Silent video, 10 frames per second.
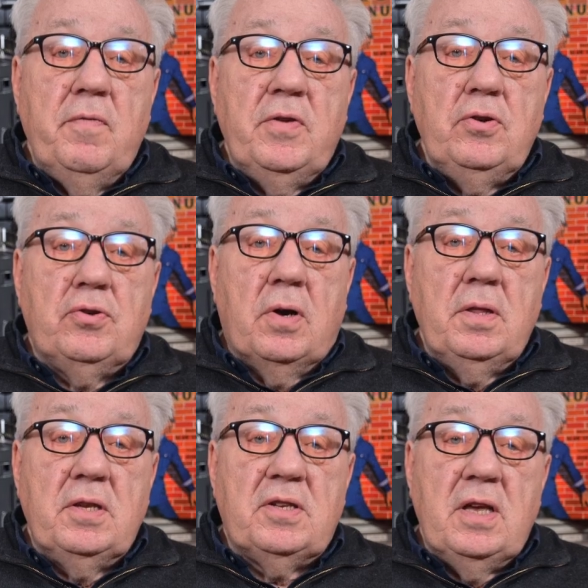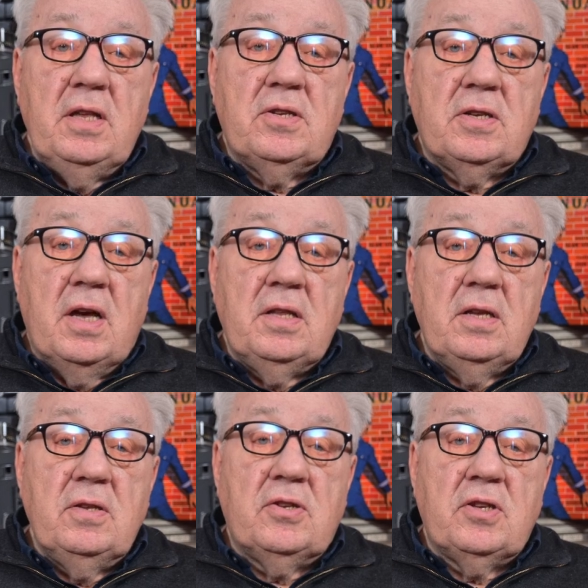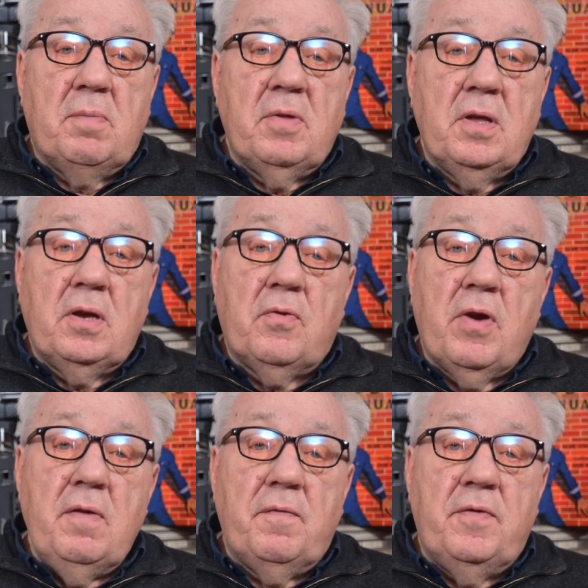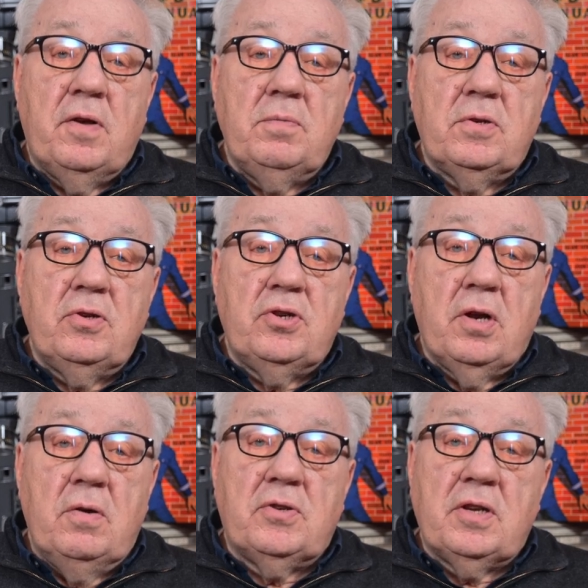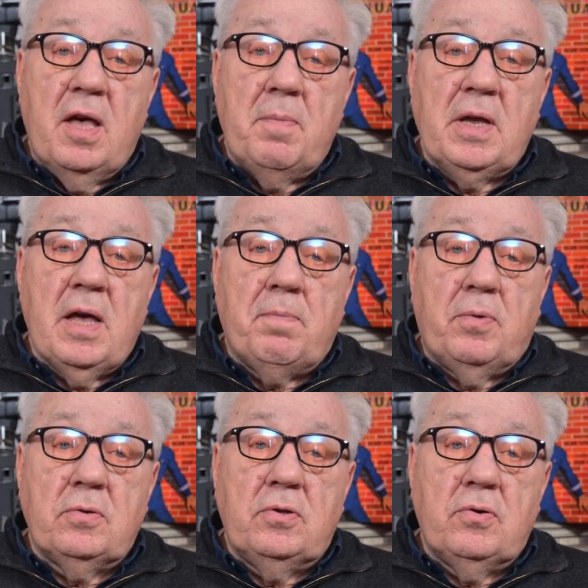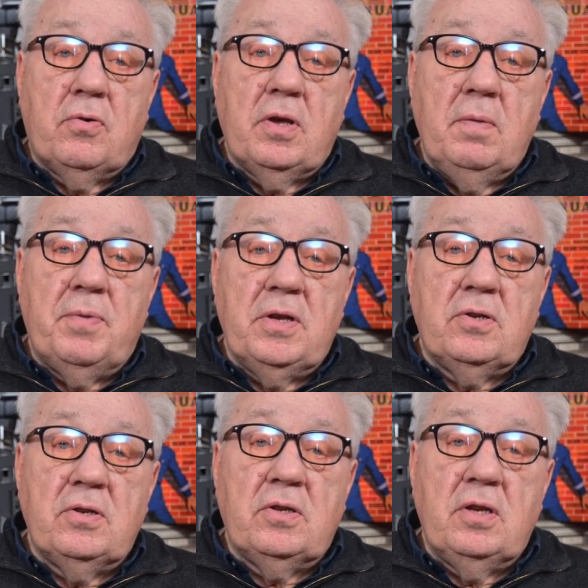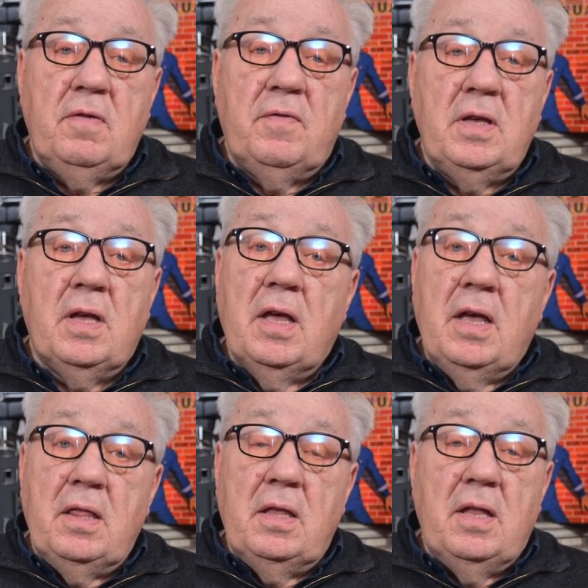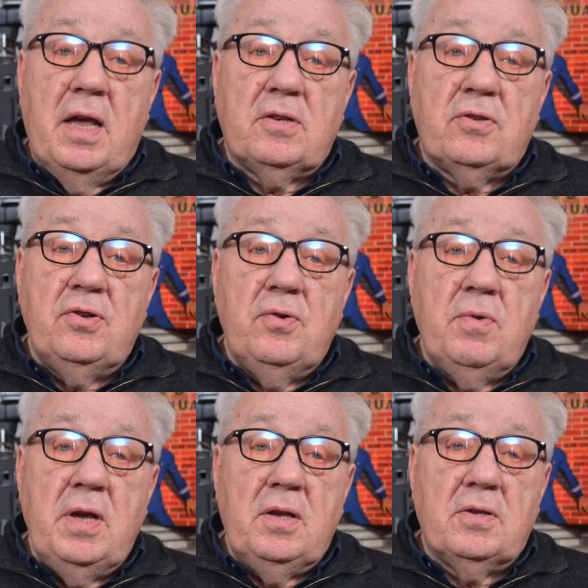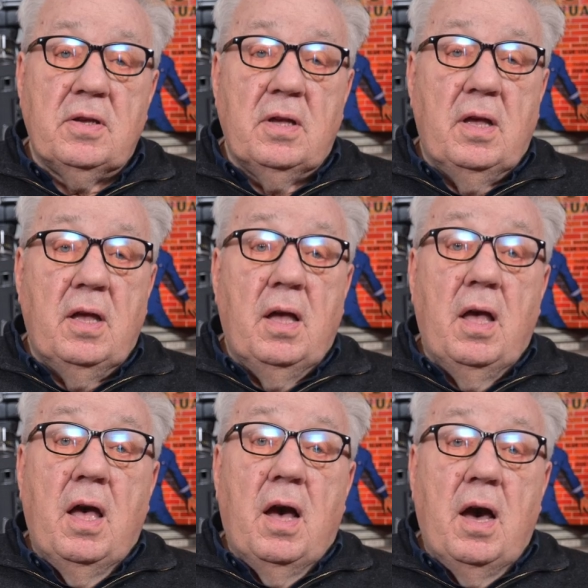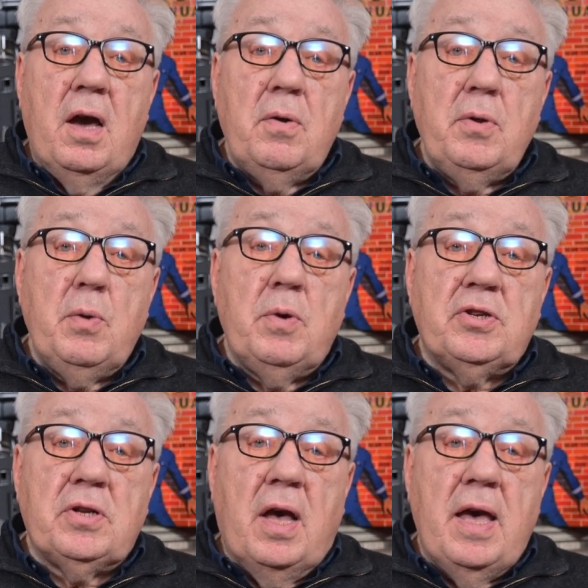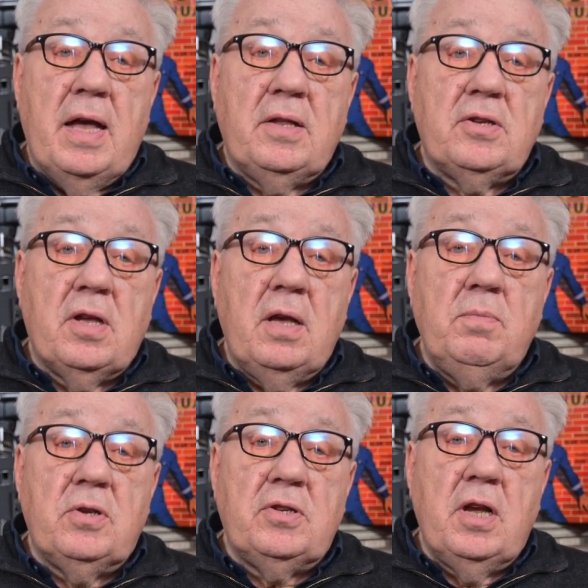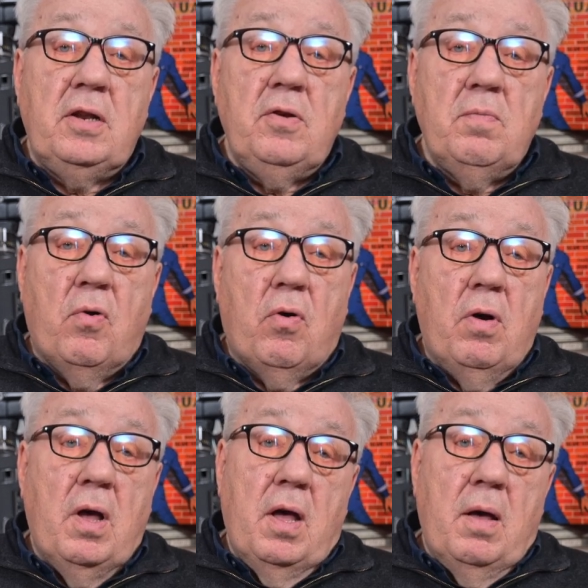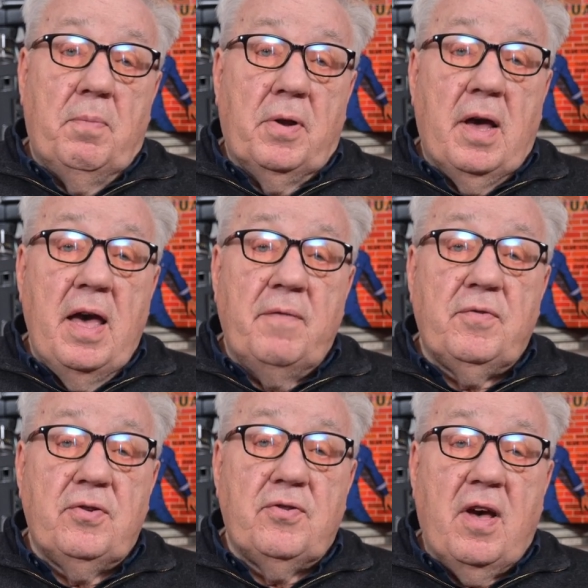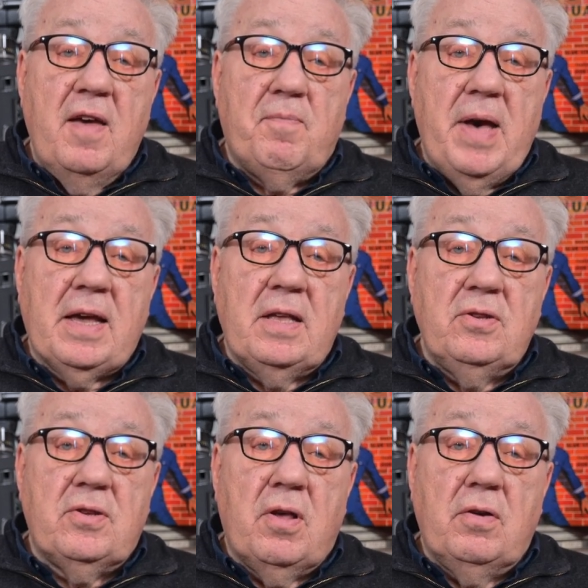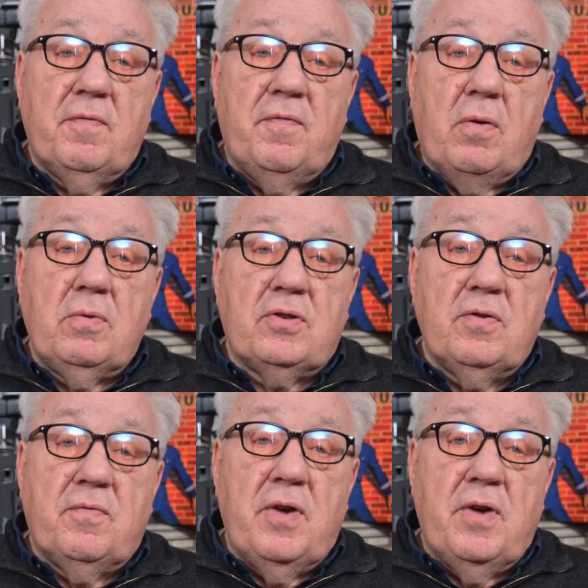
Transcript: you've enjoyed this insight in some of the great films and shows coming up on Talking Pictures TV in the next 2 weeks. I only wish I had time to tell you more, but I have to drive back into those vaults of